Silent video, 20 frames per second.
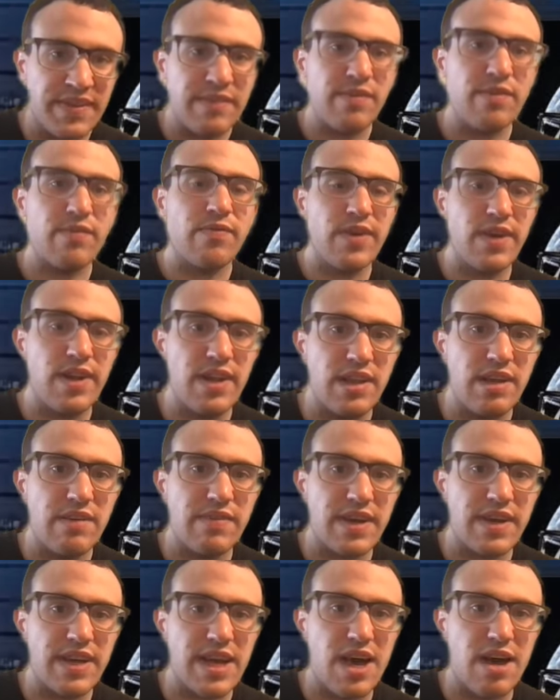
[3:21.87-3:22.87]
Feel free to leave
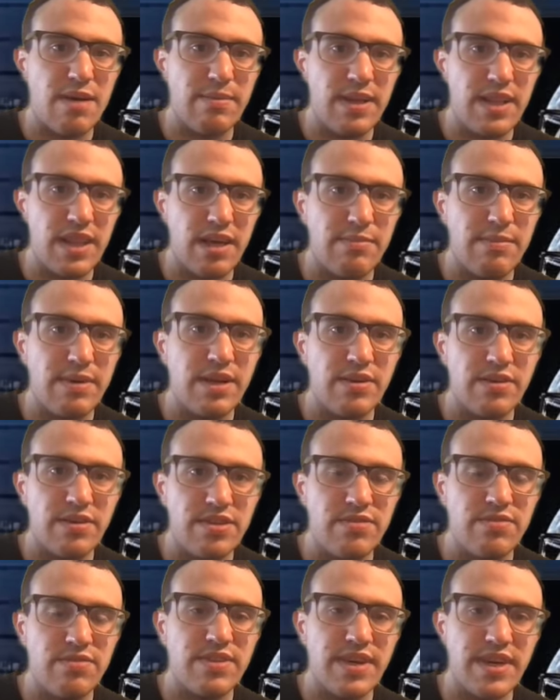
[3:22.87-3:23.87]
a comment. Let me know what
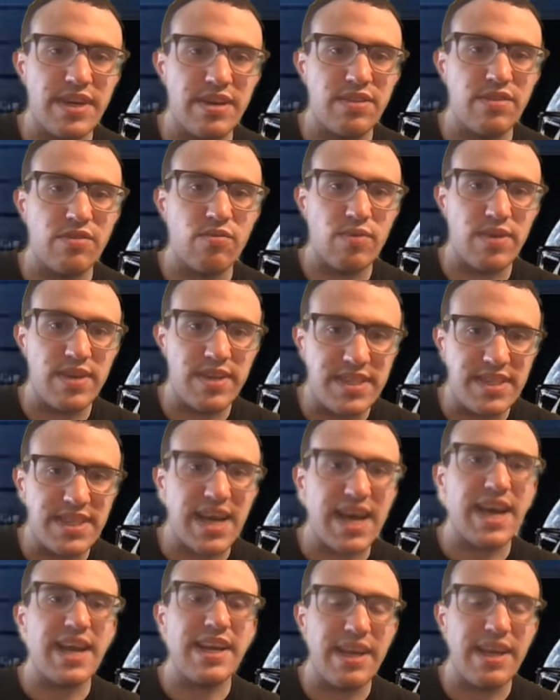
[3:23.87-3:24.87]
you think of the
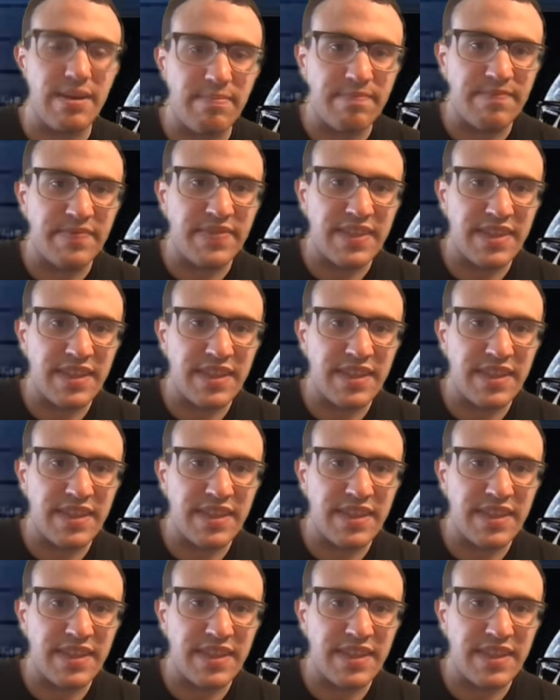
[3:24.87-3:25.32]
re-signing.